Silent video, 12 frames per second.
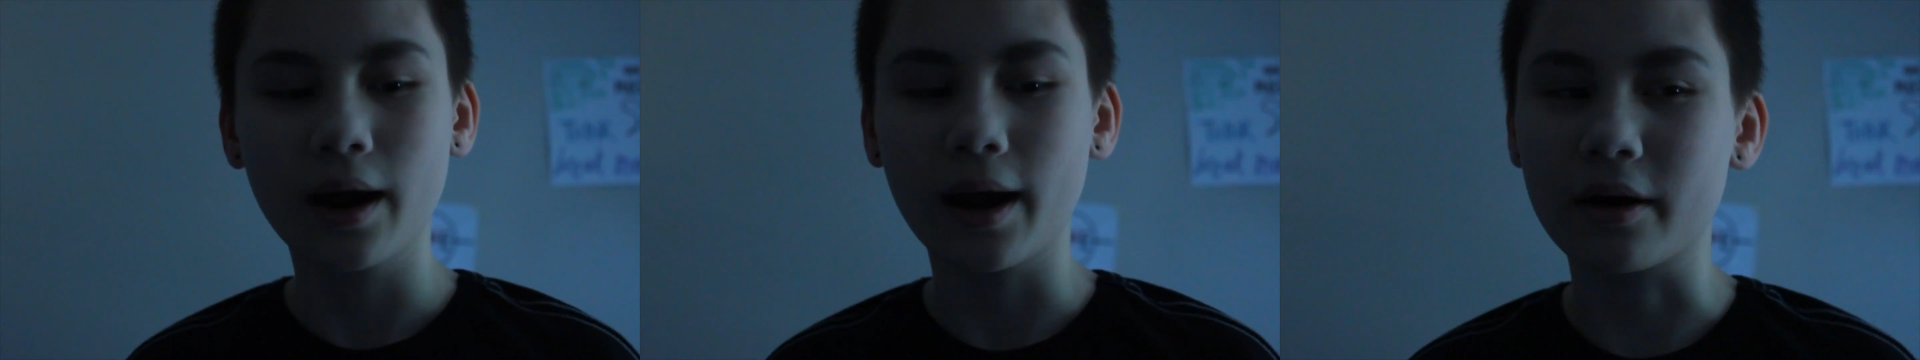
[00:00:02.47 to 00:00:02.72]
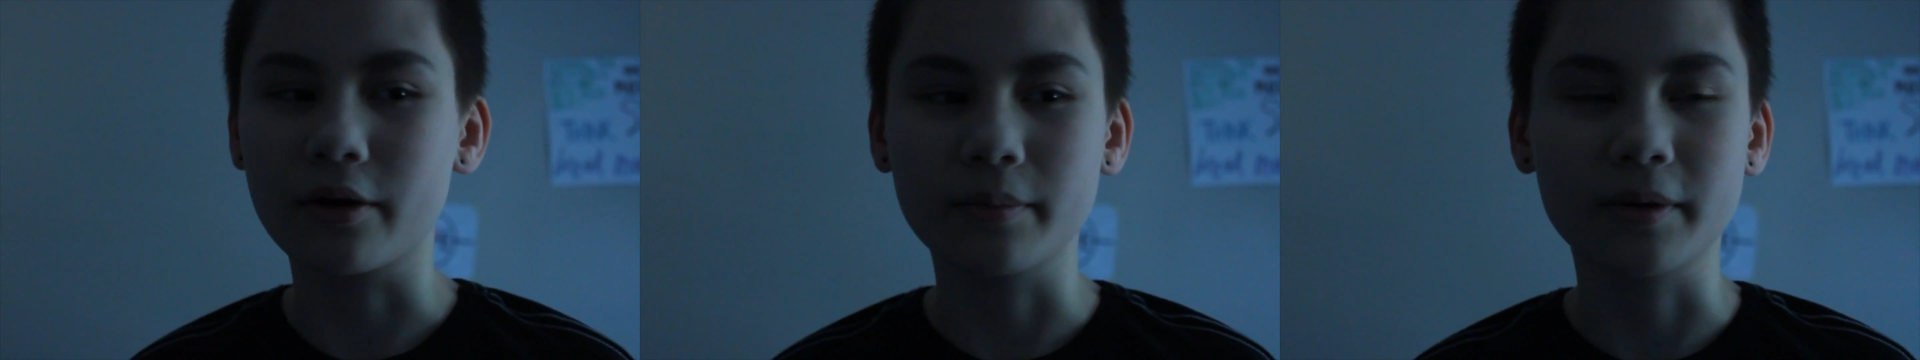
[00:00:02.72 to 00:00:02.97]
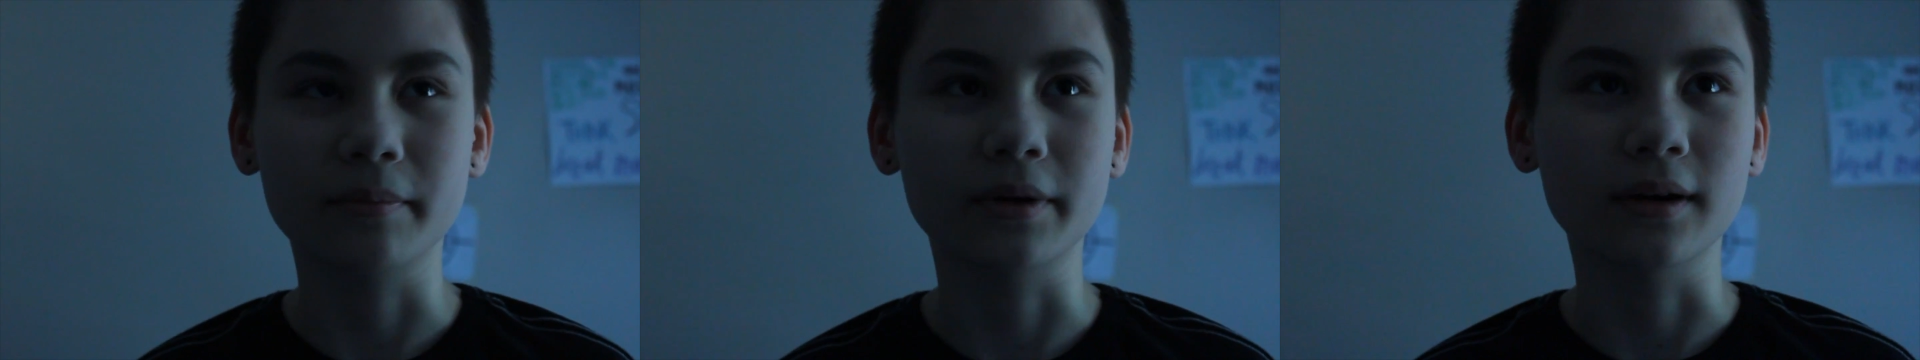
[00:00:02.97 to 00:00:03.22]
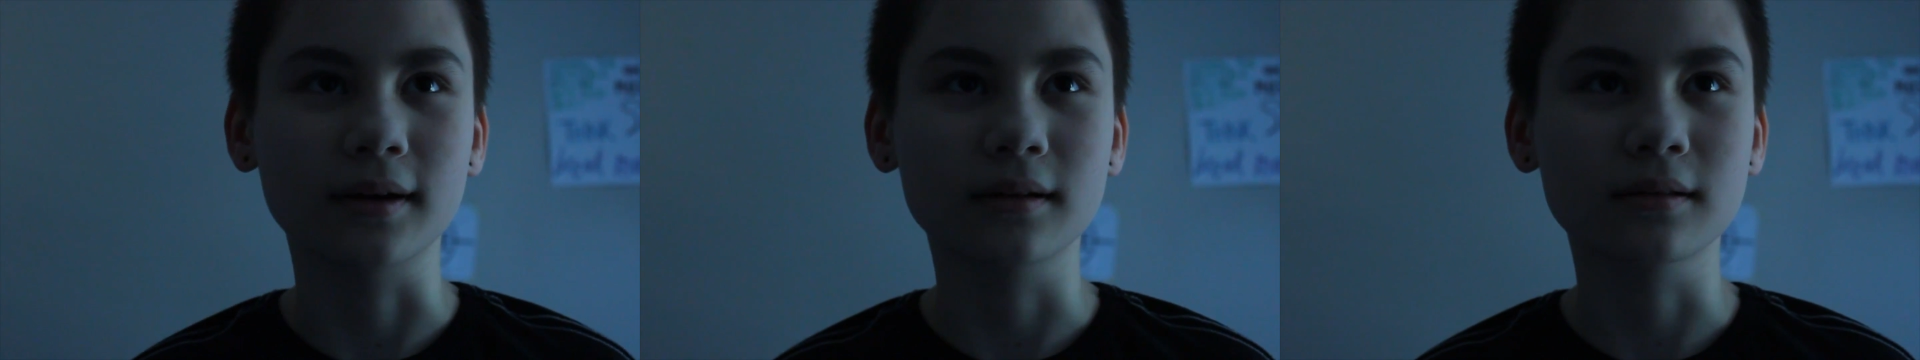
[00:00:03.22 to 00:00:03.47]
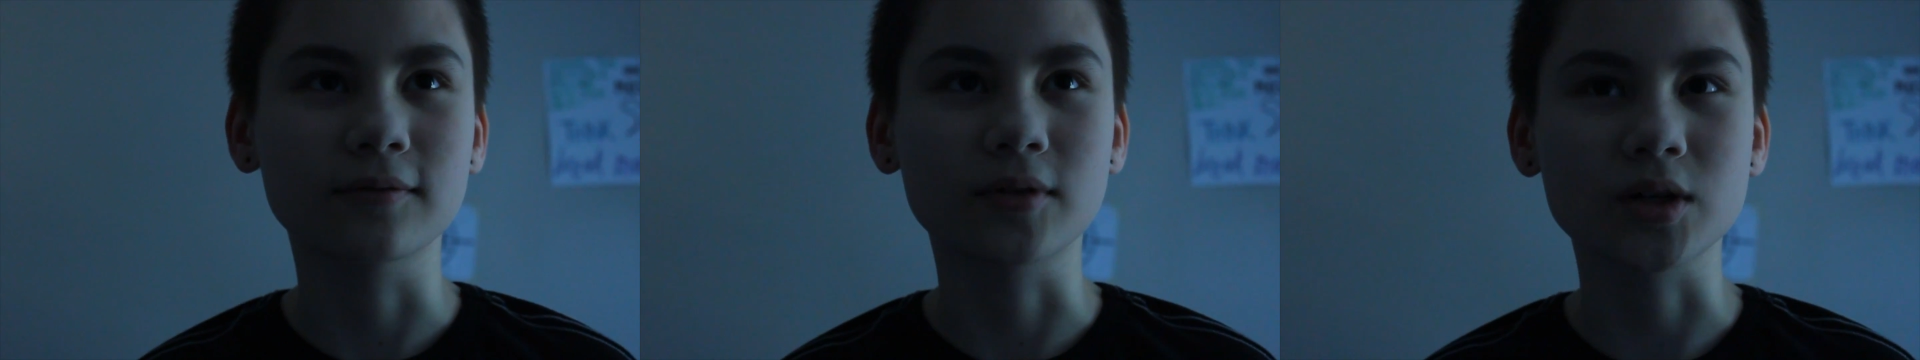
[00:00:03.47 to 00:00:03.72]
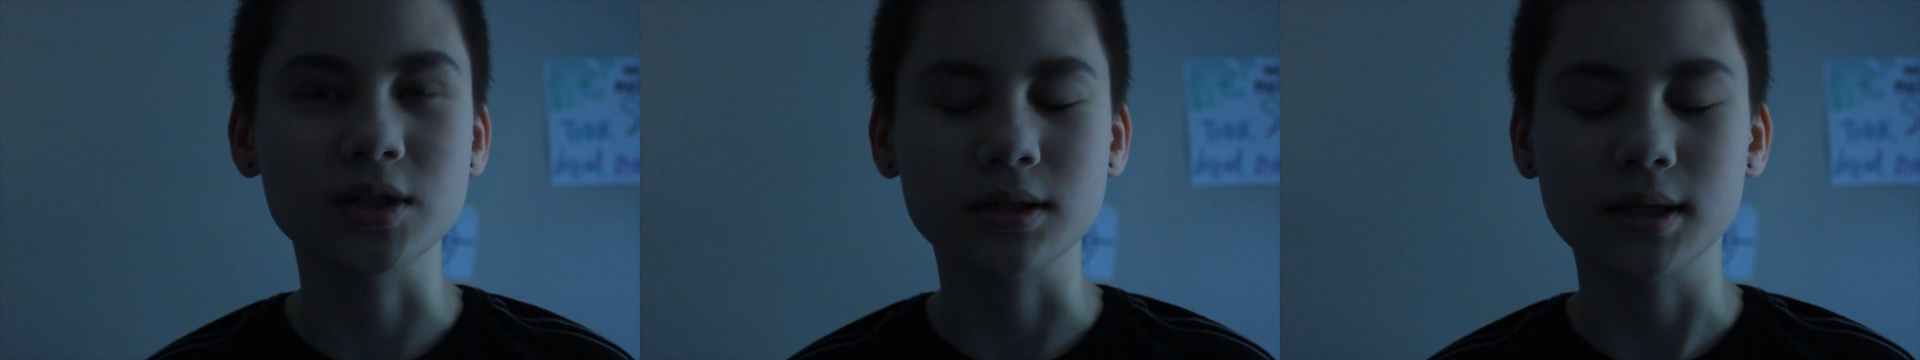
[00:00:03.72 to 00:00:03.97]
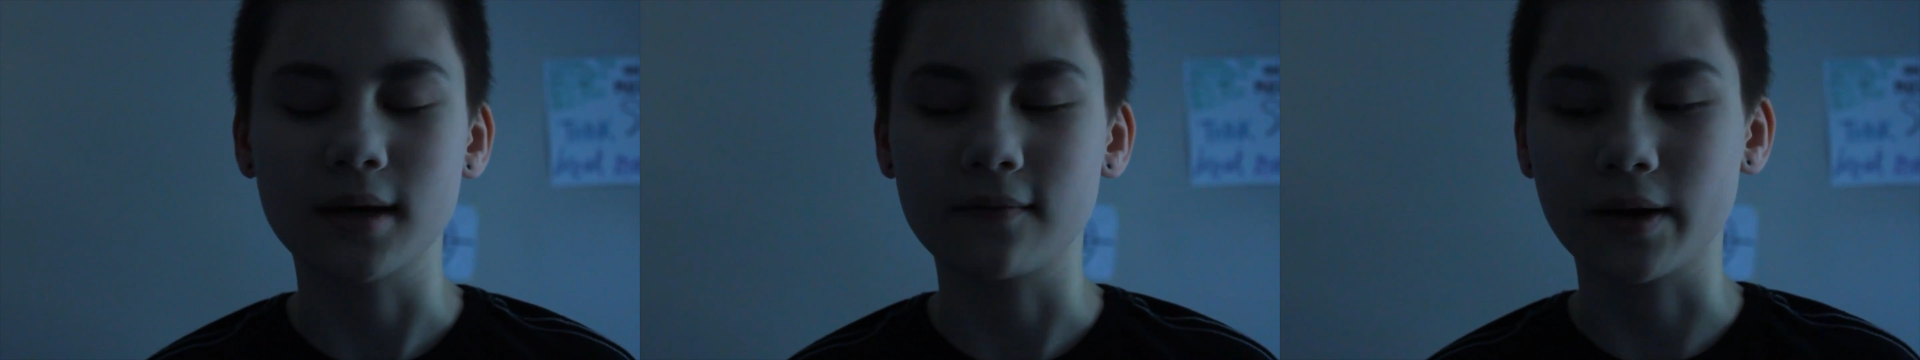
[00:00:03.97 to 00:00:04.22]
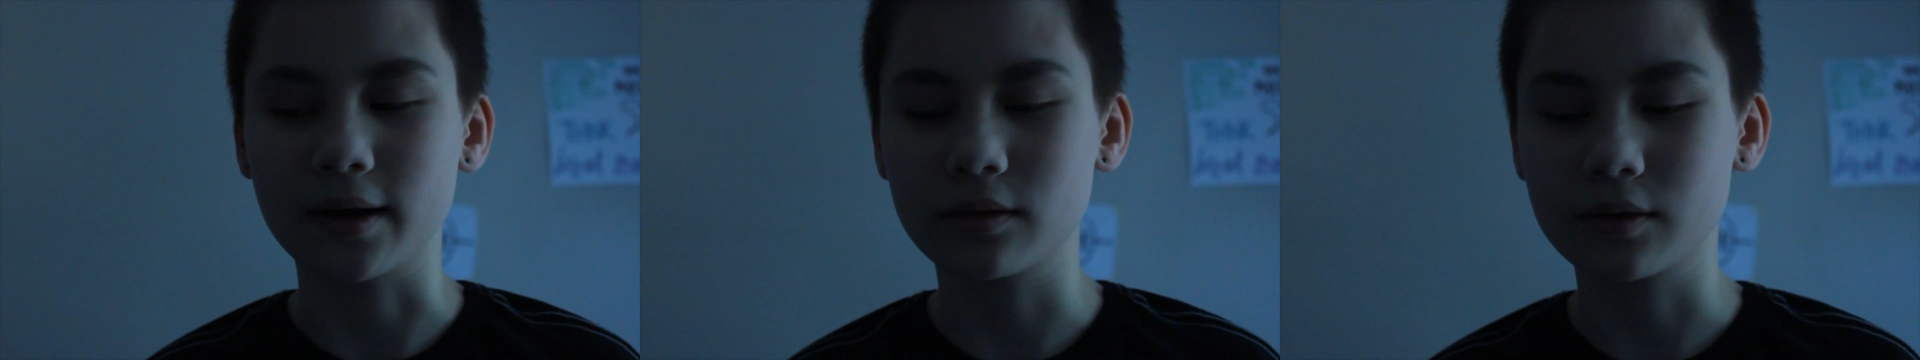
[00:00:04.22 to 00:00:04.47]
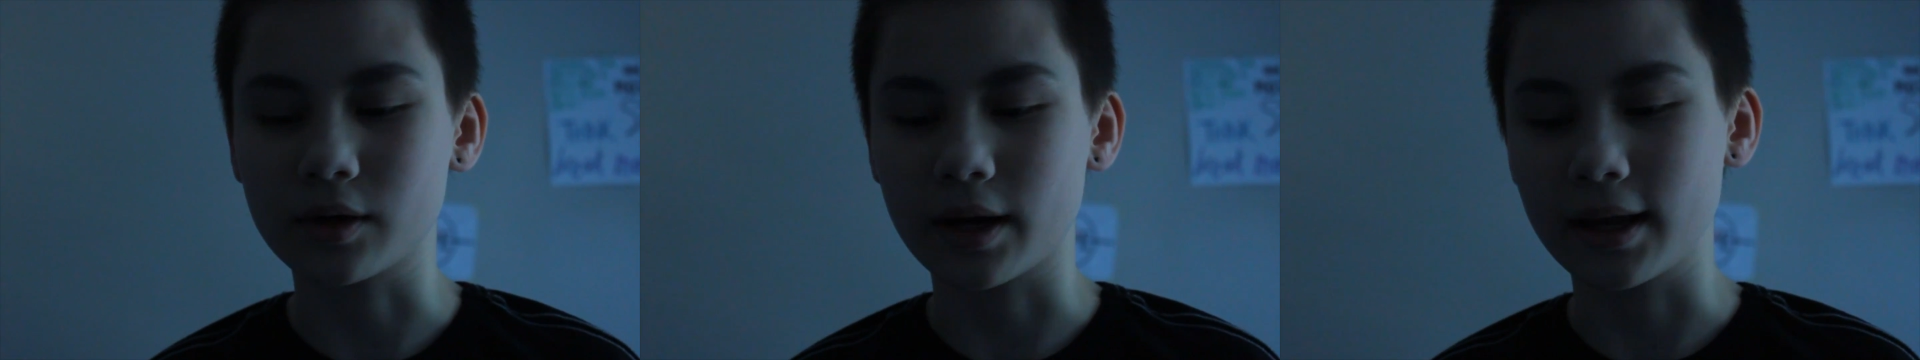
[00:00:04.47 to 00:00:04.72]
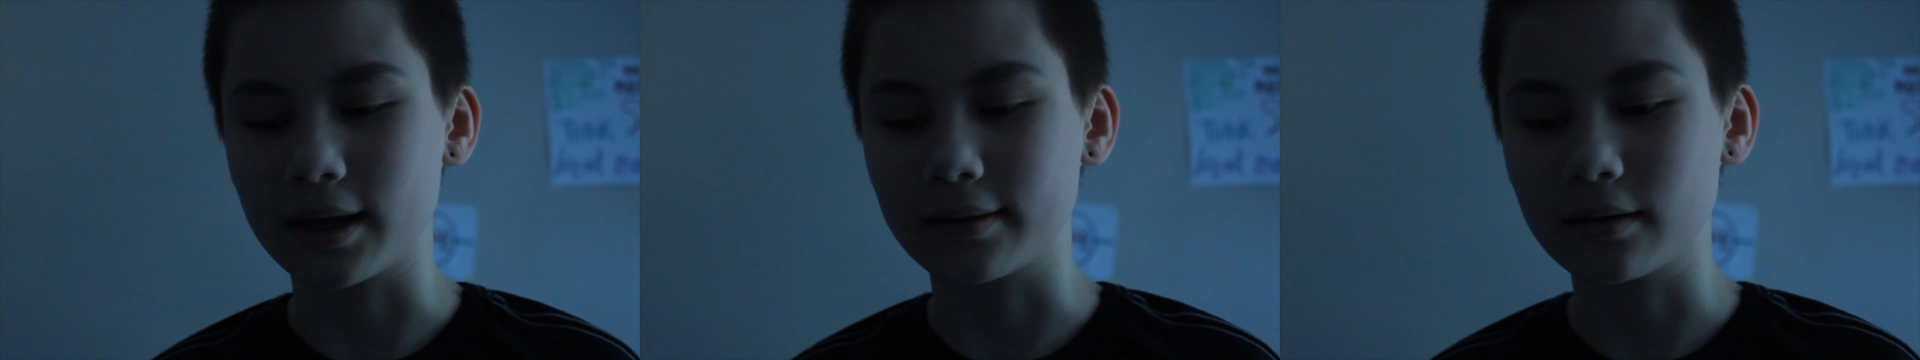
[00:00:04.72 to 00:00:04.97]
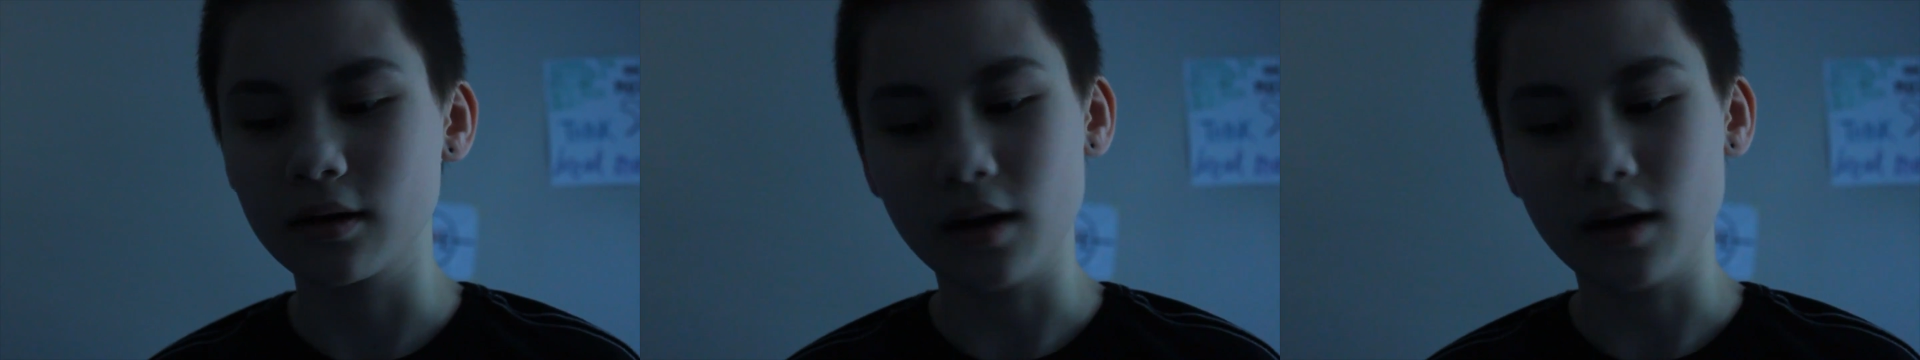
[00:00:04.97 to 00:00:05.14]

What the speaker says: I remember the first day of 8th grade,